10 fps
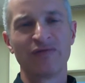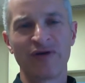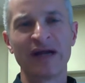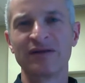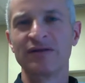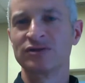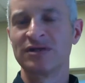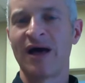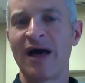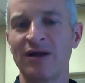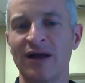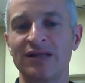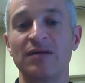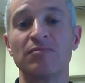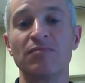frankly, there's not a
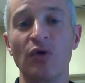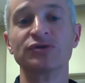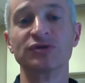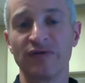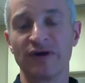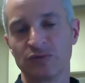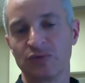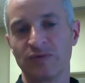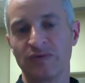lot that most of us